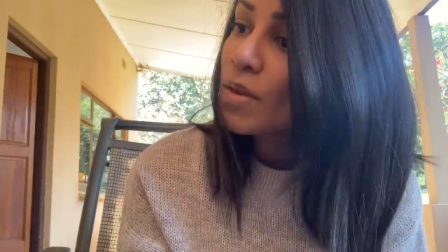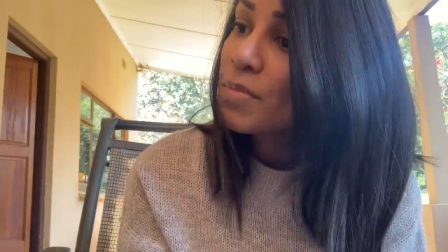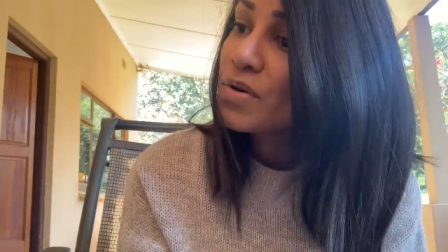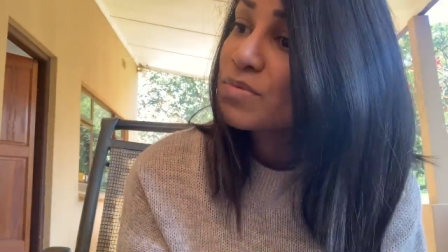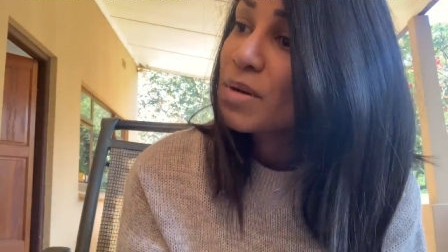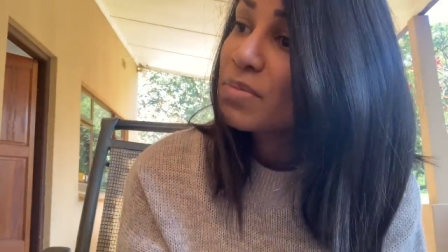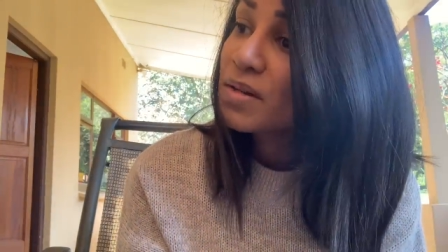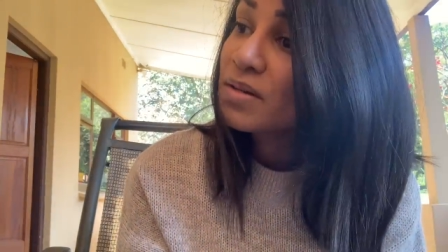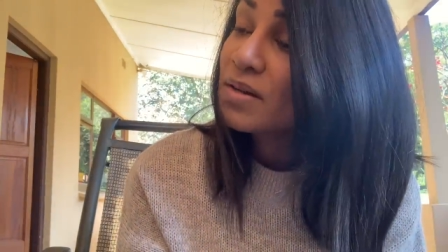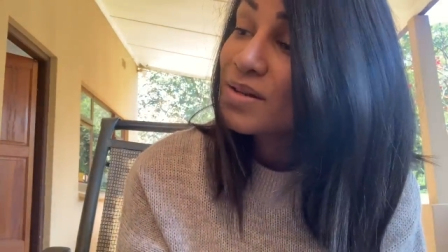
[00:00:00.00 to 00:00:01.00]
Because my
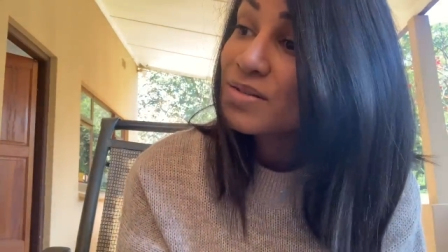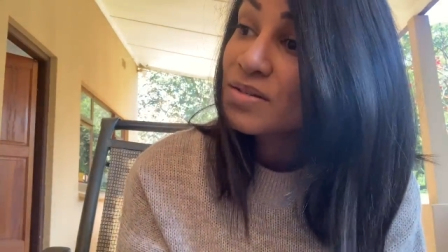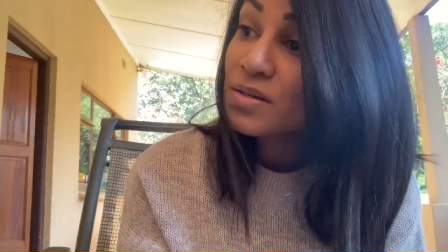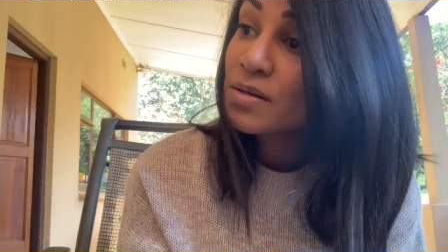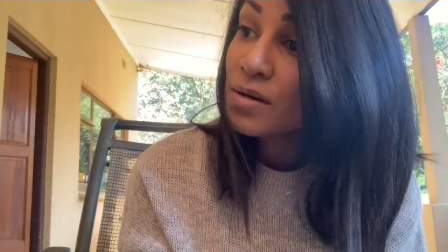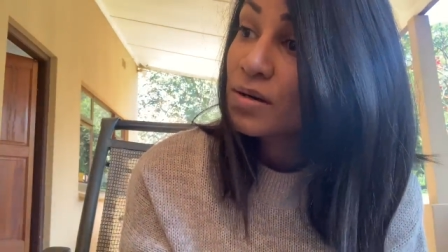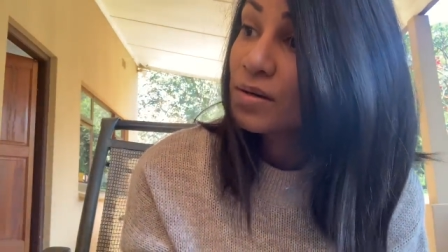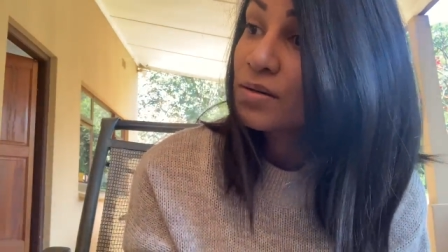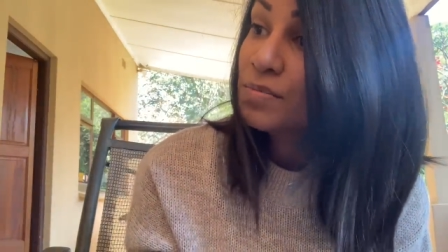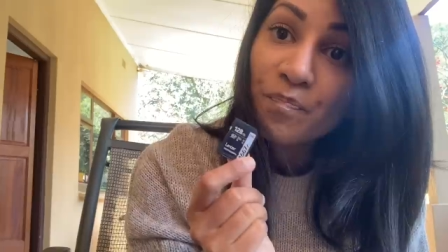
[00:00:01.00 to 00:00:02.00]
bloody SD
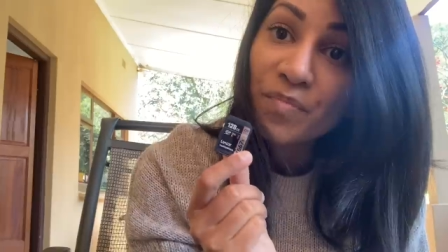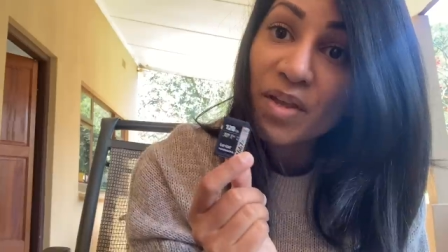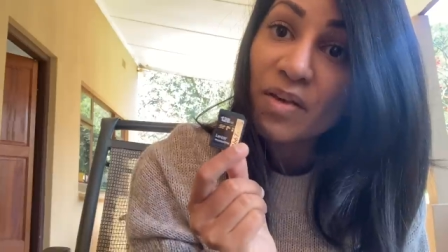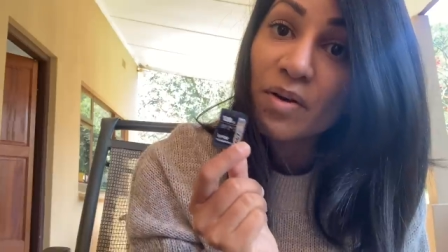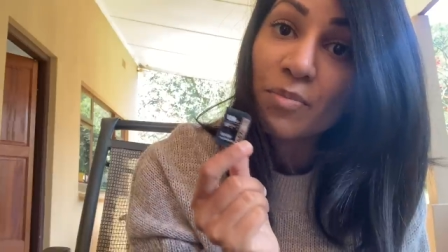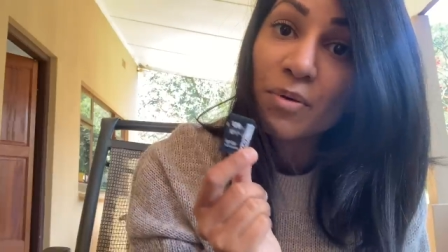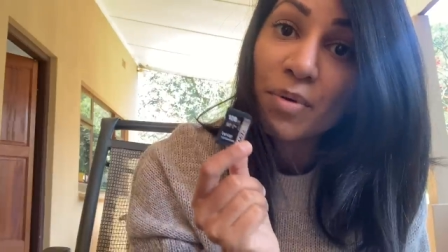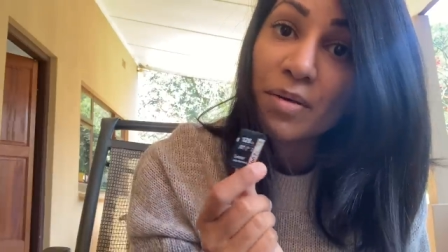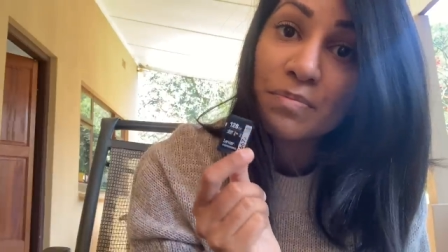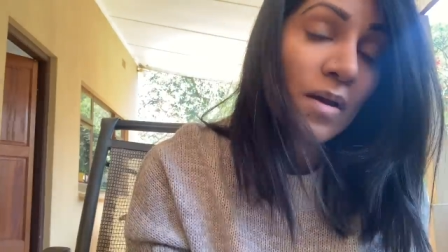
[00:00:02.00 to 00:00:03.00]
card gave up on me.